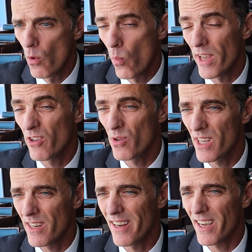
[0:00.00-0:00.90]
when you
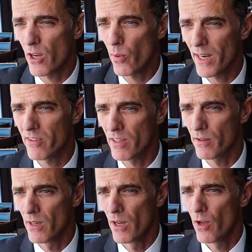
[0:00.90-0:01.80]
need
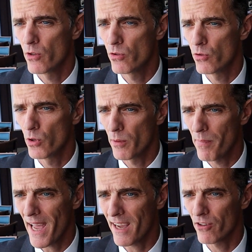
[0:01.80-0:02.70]
liquidity to the
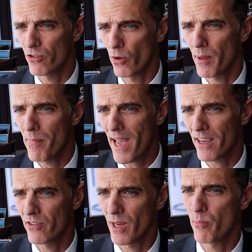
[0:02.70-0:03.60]
banks so that
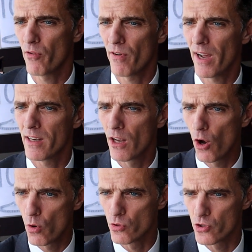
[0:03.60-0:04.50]
banks can provide
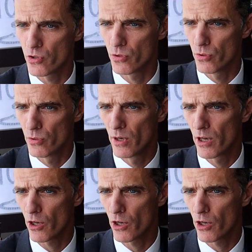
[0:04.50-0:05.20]
loans to